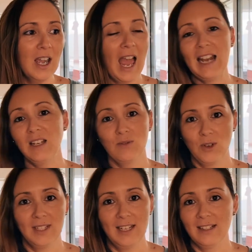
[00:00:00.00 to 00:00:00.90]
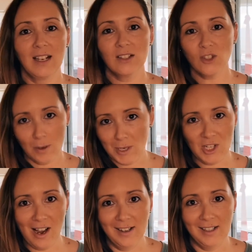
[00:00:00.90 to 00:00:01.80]
any of those things are so much
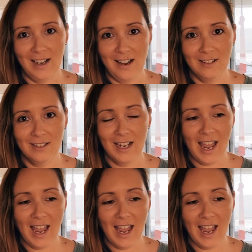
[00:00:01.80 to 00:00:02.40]
harder now.